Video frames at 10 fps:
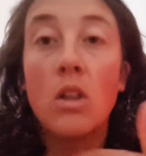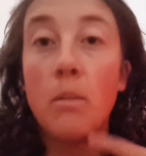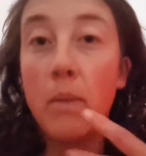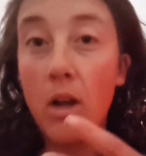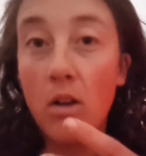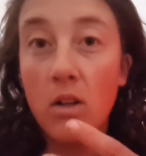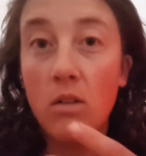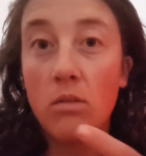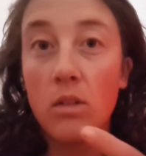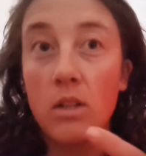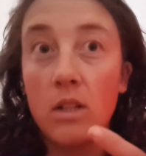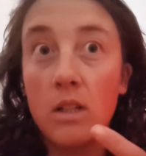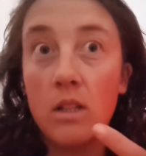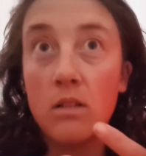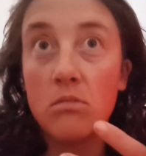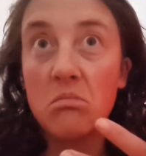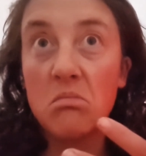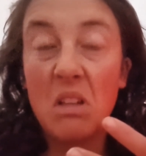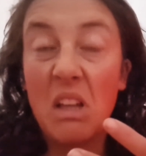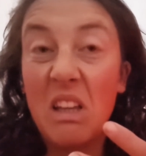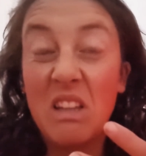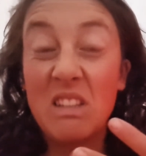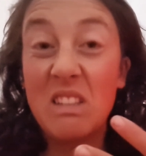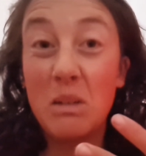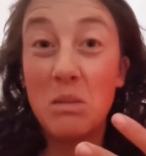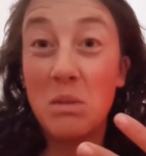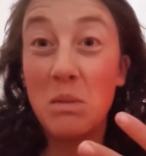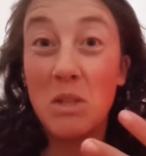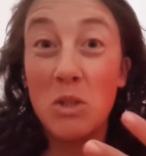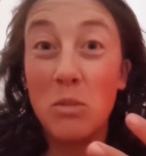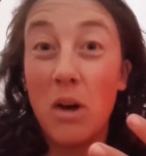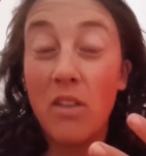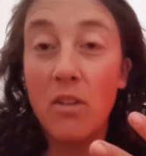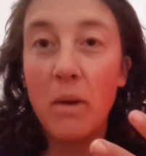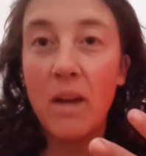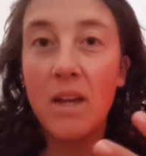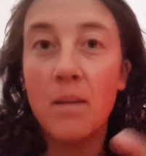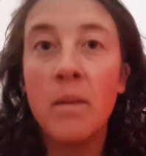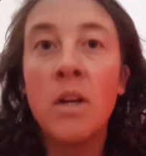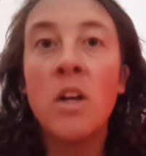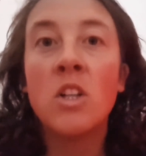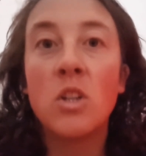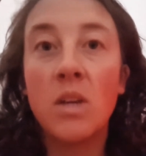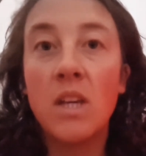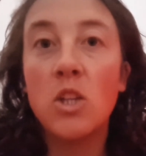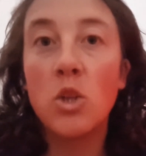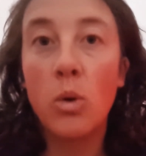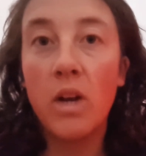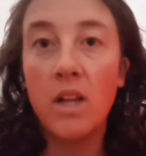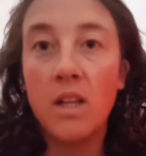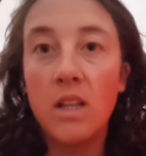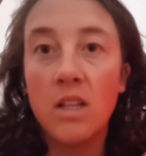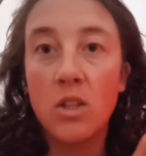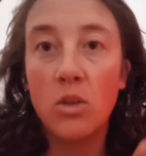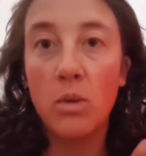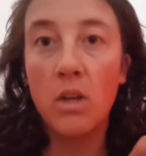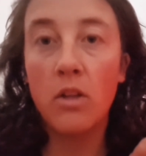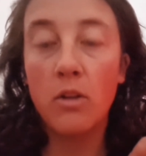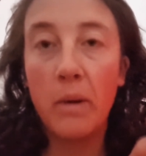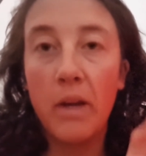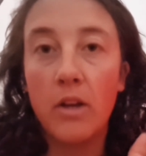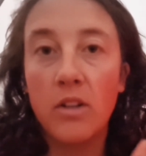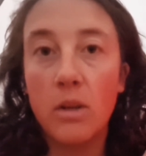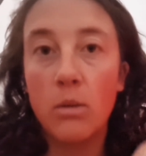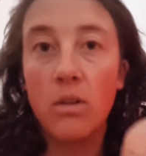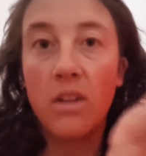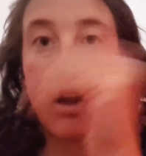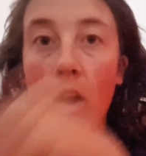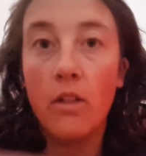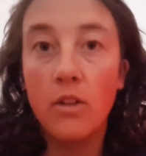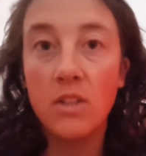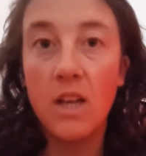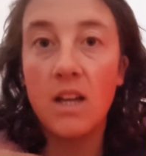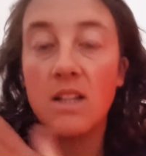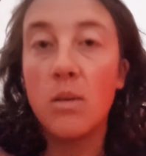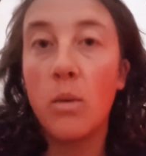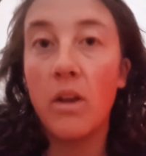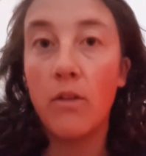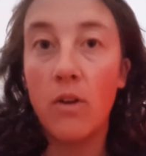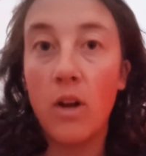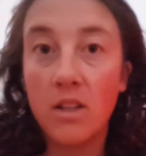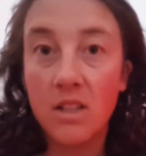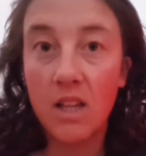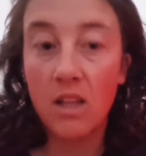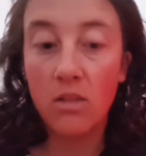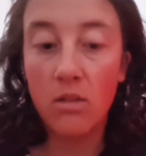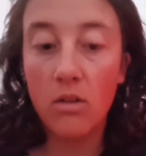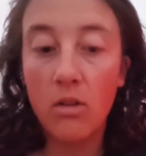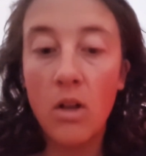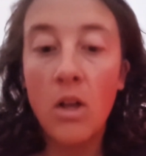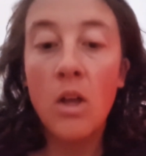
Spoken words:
The bear didn't really like seem to be too bothered by him, so he joined these 3 other bikers that were on the other side as he waited for us to get through.